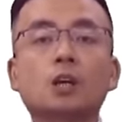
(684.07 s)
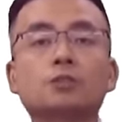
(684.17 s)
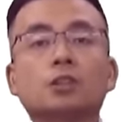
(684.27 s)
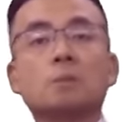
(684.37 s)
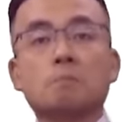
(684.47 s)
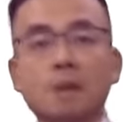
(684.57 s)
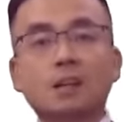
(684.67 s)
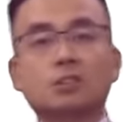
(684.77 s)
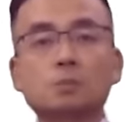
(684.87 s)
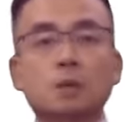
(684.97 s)
So the
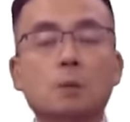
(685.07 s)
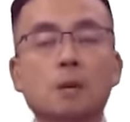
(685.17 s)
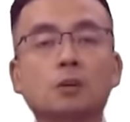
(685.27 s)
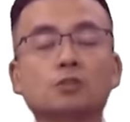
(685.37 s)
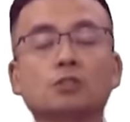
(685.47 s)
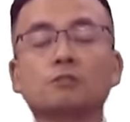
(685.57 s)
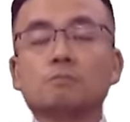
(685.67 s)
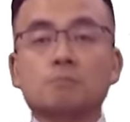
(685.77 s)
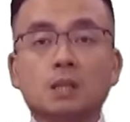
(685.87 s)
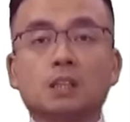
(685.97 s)
maximum amount of
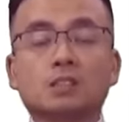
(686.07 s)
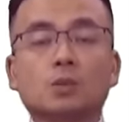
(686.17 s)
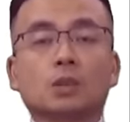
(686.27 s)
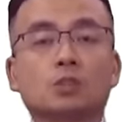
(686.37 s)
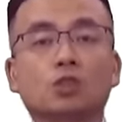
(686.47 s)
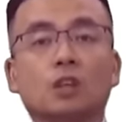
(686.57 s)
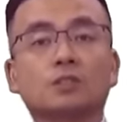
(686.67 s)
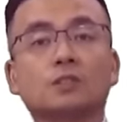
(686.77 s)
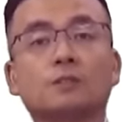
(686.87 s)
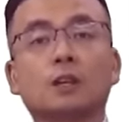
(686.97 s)
monies that we can
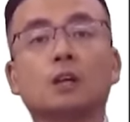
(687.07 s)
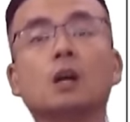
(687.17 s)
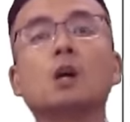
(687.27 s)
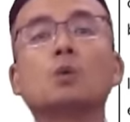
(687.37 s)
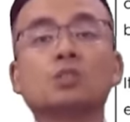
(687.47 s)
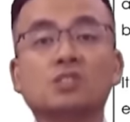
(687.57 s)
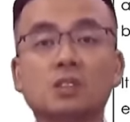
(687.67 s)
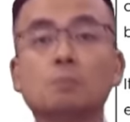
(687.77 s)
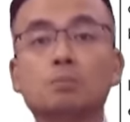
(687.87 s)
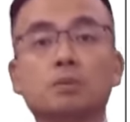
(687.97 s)
transfer will
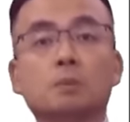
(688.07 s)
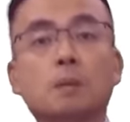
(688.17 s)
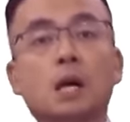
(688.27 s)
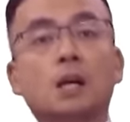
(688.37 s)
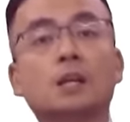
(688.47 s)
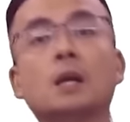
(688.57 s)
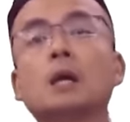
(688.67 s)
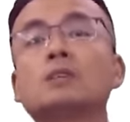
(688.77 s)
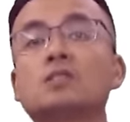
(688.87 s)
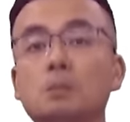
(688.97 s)
simply
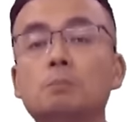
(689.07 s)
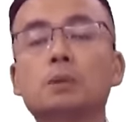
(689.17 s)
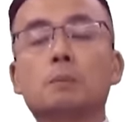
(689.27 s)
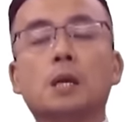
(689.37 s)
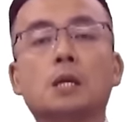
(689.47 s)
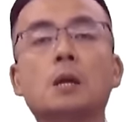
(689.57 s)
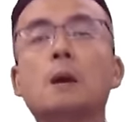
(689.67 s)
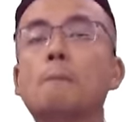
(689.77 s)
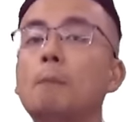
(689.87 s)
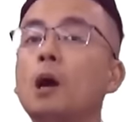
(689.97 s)
be
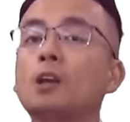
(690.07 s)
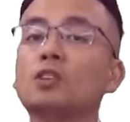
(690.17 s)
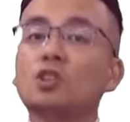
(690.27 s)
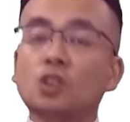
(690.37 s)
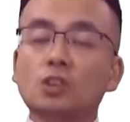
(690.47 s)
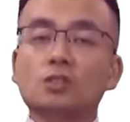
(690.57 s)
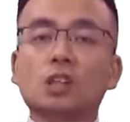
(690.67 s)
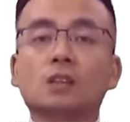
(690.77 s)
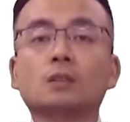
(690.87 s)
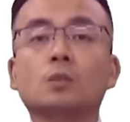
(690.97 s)
by
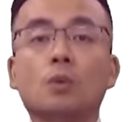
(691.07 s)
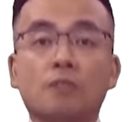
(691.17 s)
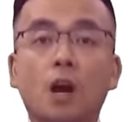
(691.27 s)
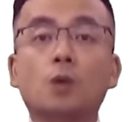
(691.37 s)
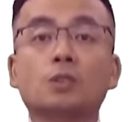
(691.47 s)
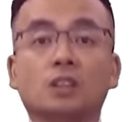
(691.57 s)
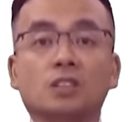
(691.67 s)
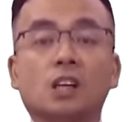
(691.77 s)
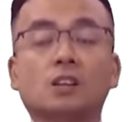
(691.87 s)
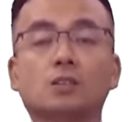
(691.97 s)
deducting the withholding
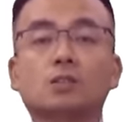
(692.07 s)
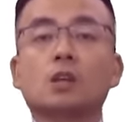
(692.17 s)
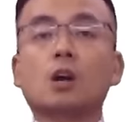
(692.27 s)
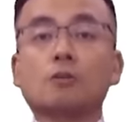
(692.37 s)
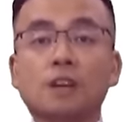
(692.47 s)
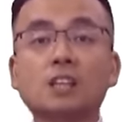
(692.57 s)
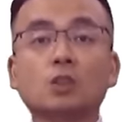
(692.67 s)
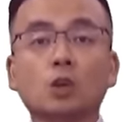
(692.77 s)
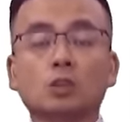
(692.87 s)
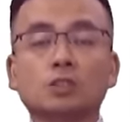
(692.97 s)
tax of
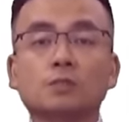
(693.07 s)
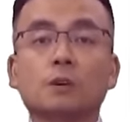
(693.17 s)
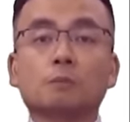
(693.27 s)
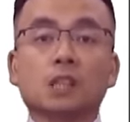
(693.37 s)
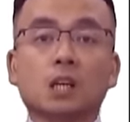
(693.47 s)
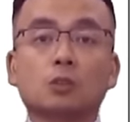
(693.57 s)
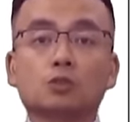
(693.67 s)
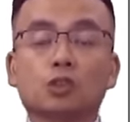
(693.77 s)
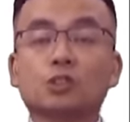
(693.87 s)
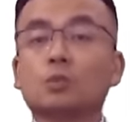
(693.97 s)
$8 from the
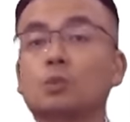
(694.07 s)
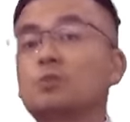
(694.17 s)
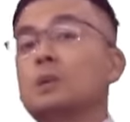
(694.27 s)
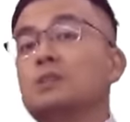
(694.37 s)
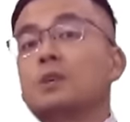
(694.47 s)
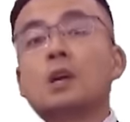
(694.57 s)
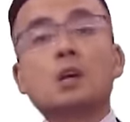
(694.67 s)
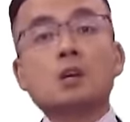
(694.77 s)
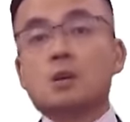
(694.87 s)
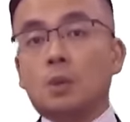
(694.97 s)
100, which means
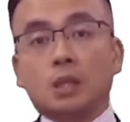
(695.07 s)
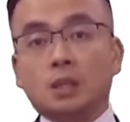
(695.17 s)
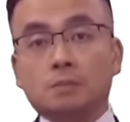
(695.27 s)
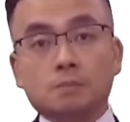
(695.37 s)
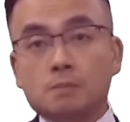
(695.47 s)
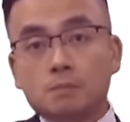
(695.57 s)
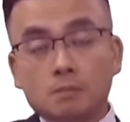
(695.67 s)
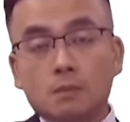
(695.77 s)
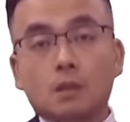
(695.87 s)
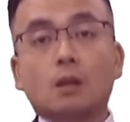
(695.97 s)
we can
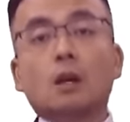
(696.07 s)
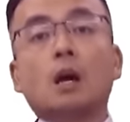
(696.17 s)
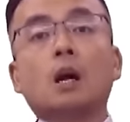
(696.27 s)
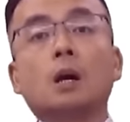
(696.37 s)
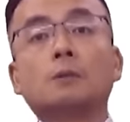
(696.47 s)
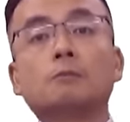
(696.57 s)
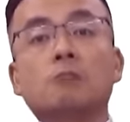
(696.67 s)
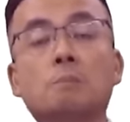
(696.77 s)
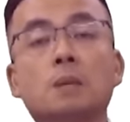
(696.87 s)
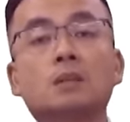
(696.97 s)

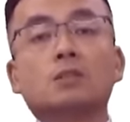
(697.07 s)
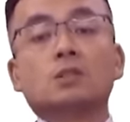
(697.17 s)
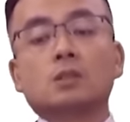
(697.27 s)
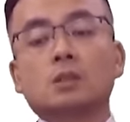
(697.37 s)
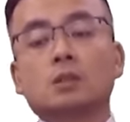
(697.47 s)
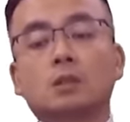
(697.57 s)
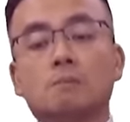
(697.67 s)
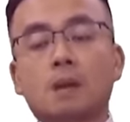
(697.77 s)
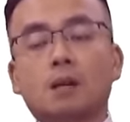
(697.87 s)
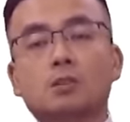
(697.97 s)
remit the
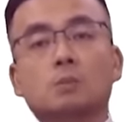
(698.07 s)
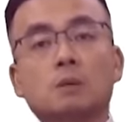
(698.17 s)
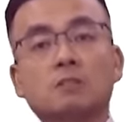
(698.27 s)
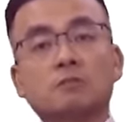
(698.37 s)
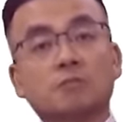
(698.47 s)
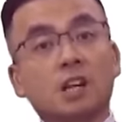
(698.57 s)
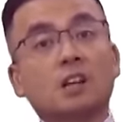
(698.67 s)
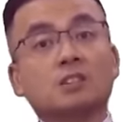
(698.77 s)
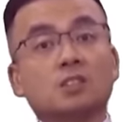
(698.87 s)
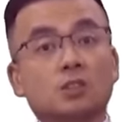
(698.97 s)
maximum of
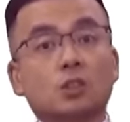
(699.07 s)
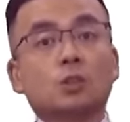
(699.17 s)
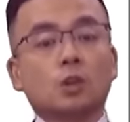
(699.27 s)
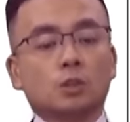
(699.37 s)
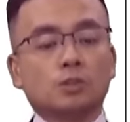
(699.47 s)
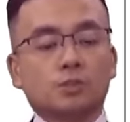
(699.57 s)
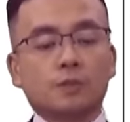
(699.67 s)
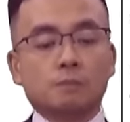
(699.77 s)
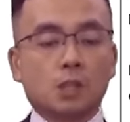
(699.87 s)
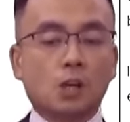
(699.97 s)
$92
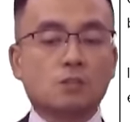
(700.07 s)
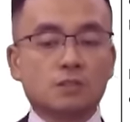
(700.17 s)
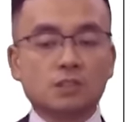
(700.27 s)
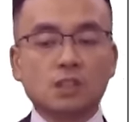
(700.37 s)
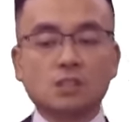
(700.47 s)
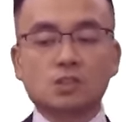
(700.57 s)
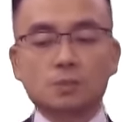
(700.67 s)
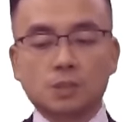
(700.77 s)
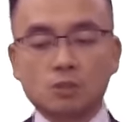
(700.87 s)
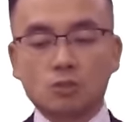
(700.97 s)
from the overseas
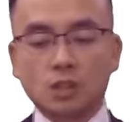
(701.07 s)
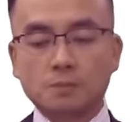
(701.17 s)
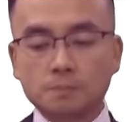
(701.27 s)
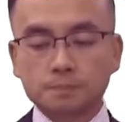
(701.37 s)
subsidiary.